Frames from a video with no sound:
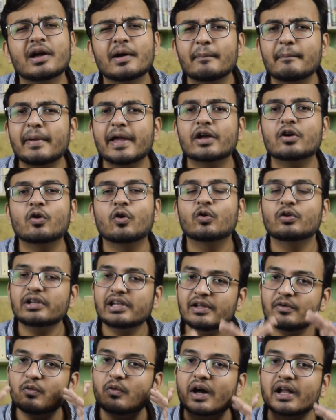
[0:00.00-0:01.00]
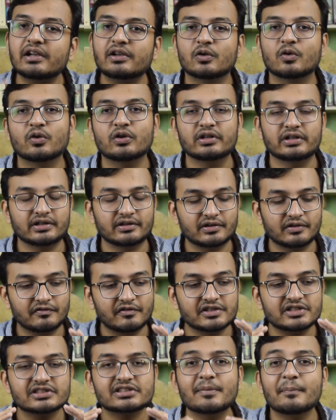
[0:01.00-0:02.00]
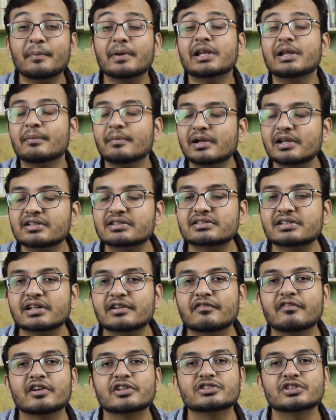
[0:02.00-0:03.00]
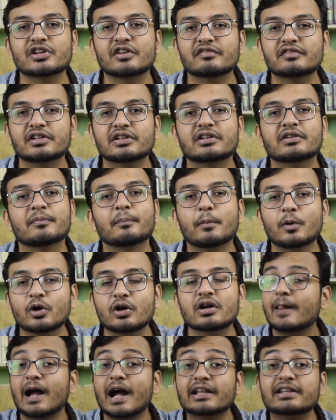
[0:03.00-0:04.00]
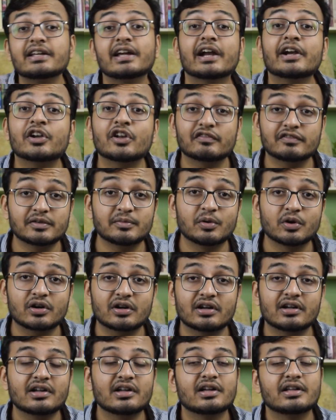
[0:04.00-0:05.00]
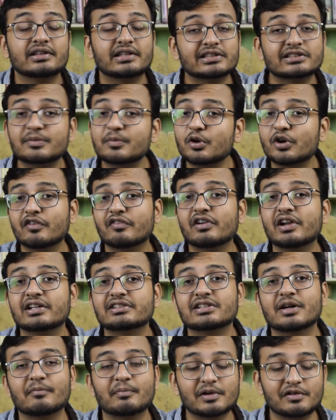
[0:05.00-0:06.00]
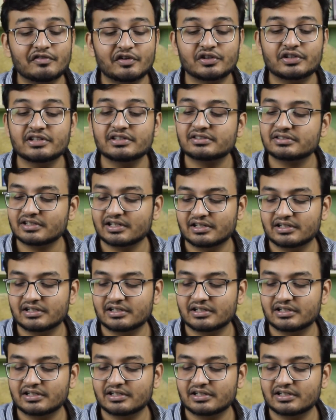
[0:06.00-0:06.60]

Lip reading: make only one note which is a minimalistic version of the book at the end of the book. There's a beautiful example for this.